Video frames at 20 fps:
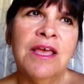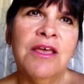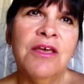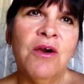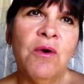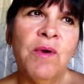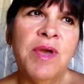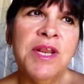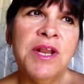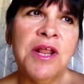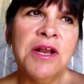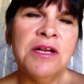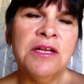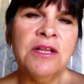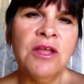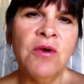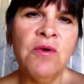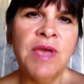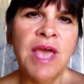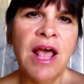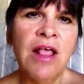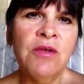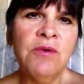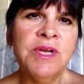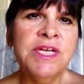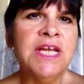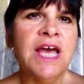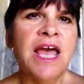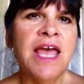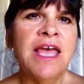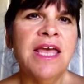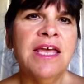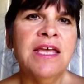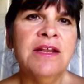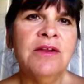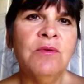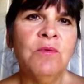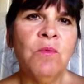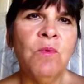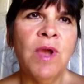going on a low-calorie
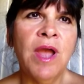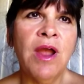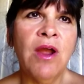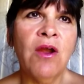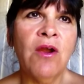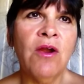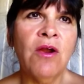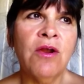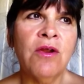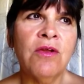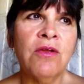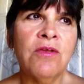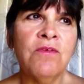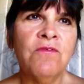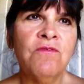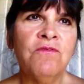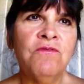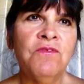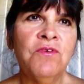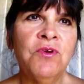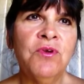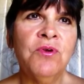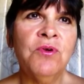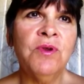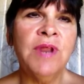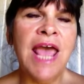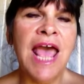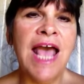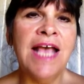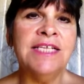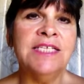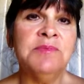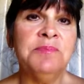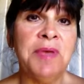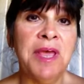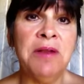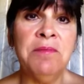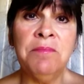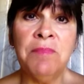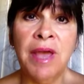diet where food has
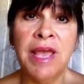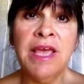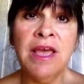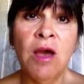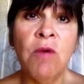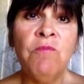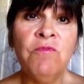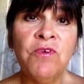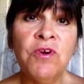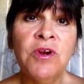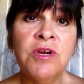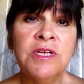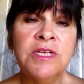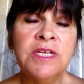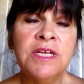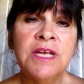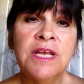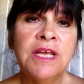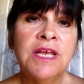been my comfort